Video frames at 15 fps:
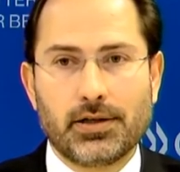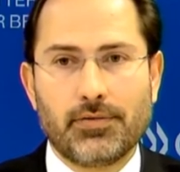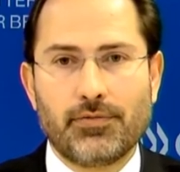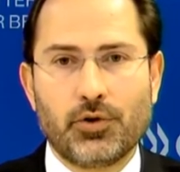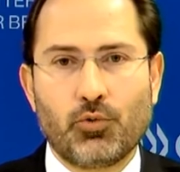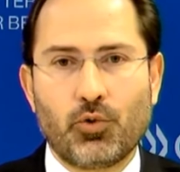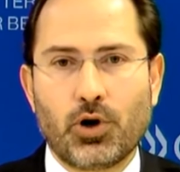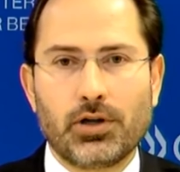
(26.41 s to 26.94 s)
of
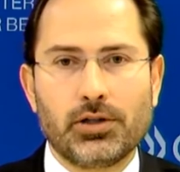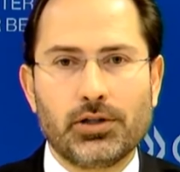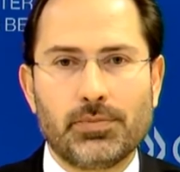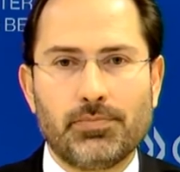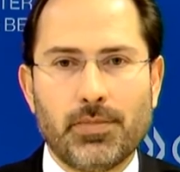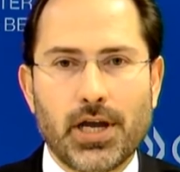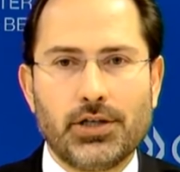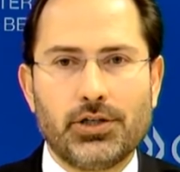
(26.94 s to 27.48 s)
the world's
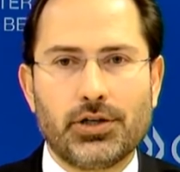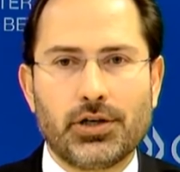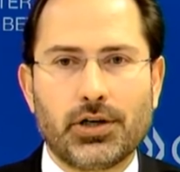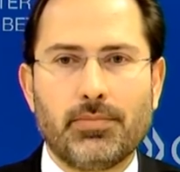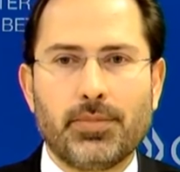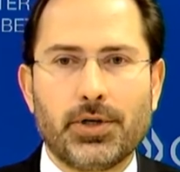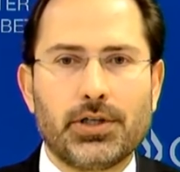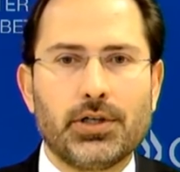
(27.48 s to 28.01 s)
major
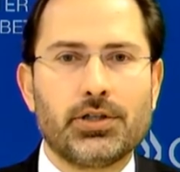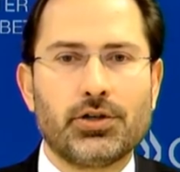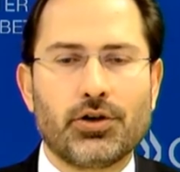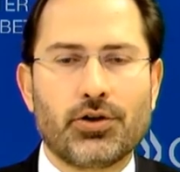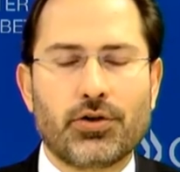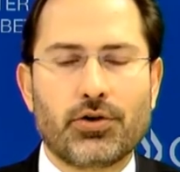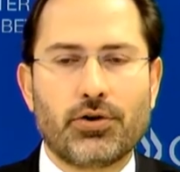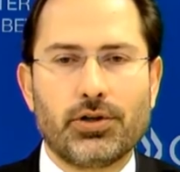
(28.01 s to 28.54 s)
competition
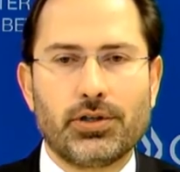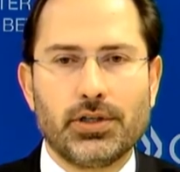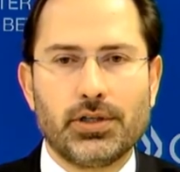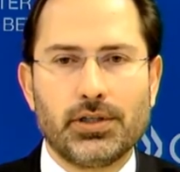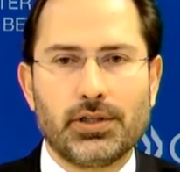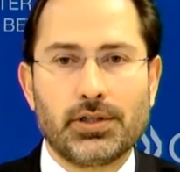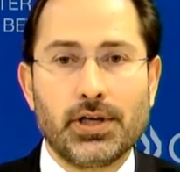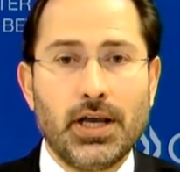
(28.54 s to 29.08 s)

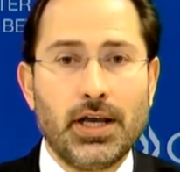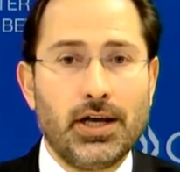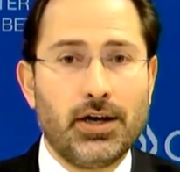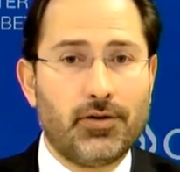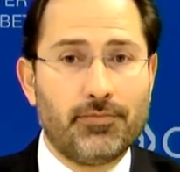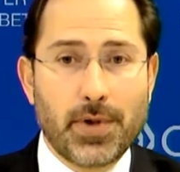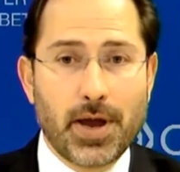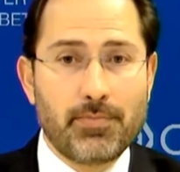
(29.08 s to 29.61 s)
authorities
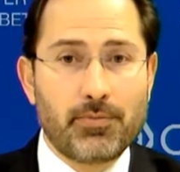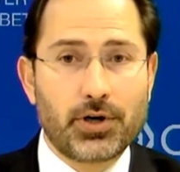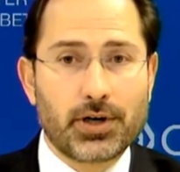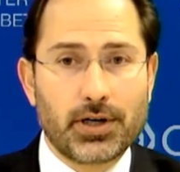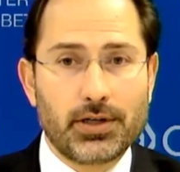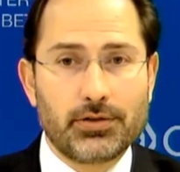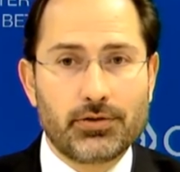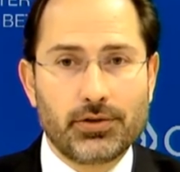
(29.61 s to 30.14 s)
of member
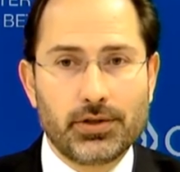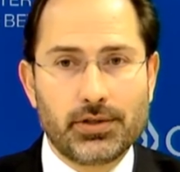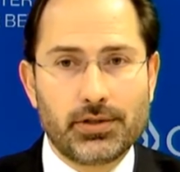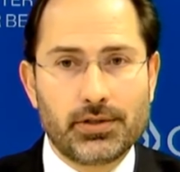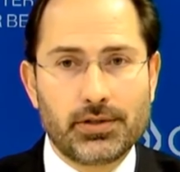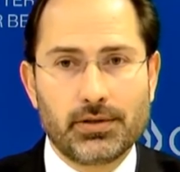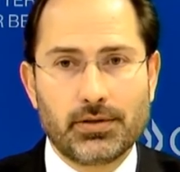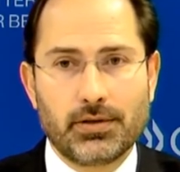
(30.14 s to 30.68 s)

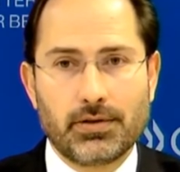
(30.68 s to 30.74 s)
countries,